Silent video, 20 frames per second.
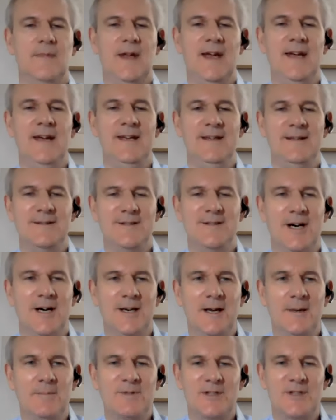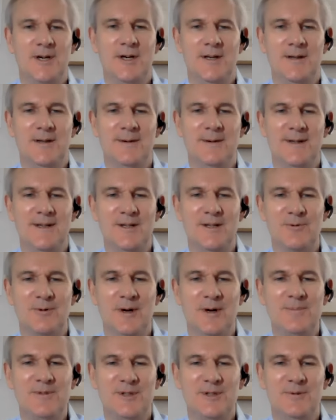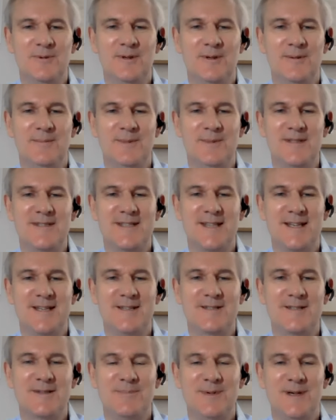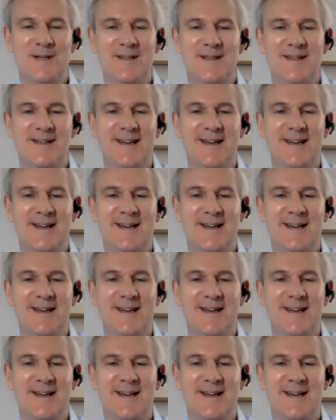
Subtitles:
Hey, Don, I'm sorry to interrupt you mid-sentence,